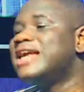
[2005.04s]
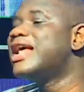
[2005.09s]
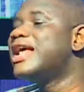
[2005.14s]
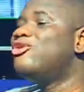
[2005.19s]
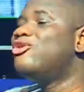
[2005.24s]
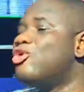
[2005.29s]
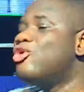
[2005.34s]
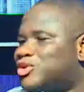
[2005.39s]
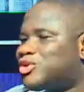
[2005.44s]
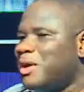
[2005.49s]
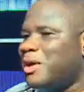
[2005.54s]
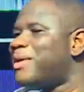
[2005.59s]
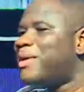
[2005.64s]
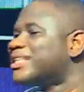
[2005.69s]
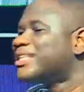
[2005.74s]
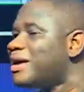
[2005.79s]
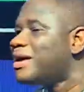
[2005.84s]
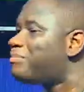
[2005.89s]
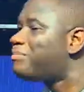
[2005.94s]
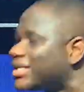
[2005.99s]
they lose,
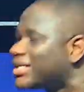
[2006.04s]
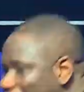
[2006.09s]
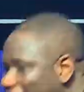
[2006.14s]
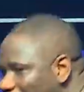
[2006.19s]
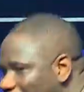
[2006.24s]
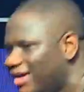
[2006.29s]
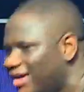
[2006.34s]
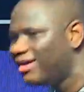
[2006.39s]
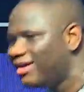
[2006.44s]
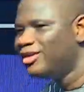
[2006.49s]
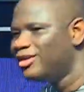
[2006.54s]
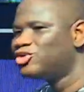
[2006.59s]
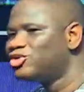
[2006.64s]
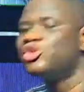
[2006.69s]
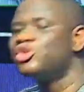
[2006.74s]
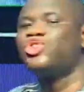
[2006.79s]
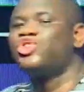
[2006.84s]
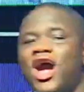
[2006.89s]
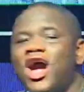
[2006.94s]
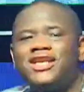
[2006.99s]
passe, passe.
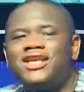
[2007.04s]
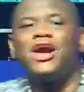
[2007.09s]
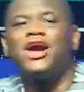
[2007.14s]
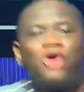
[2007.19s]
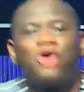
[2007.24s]
So joy, they